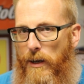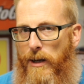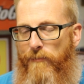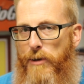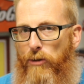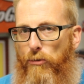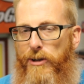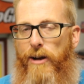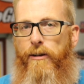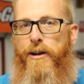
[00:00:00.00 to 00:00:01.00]
And I've been a
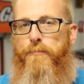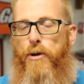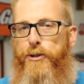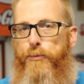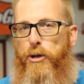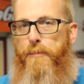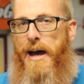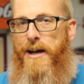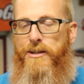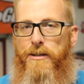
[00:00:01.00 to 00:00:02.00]
Rotarian in multiple
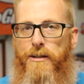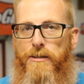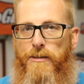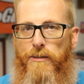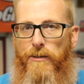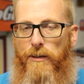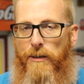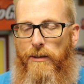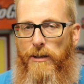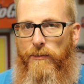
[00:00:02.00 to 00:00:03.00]
capacities,
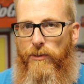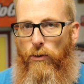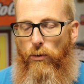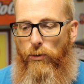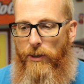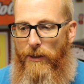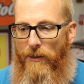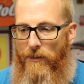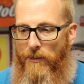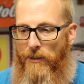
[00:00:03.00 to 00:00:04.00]
and even
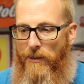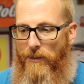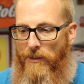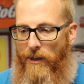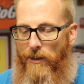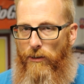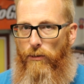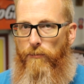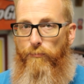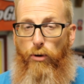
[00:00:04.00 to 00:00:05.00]
holding the title
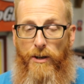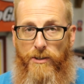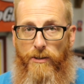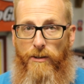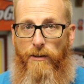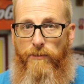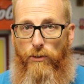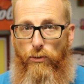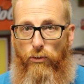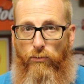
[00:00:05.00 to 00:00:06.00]
of president of the
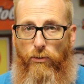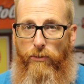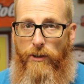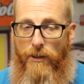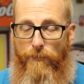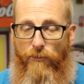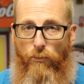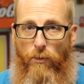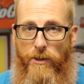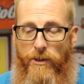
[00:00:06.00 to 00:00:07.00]
local Rotary Club for
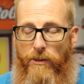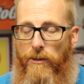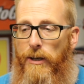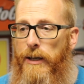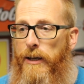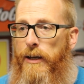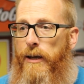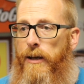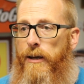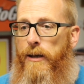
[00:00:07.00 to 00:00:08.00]
one year.
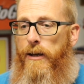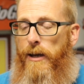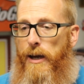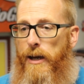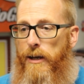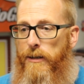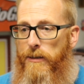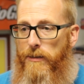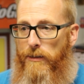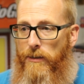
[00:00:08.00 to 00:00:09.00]

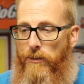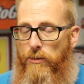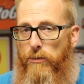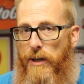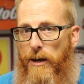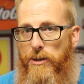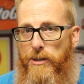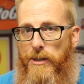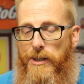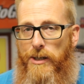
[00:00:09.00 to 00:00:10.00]
And in two
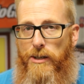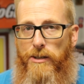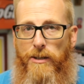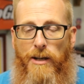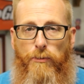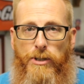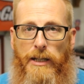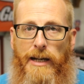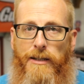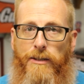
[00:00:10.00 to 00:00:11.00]
thousand sixteen, I was
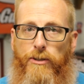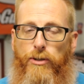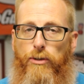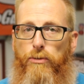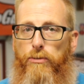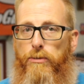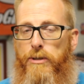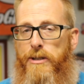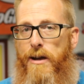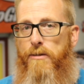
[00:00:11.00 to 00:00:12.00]
elected to
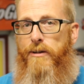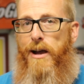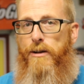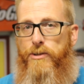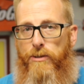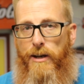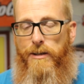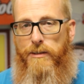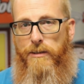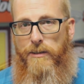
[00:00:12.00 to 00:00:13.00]
the town council
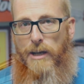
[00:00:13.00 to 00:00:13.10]
as the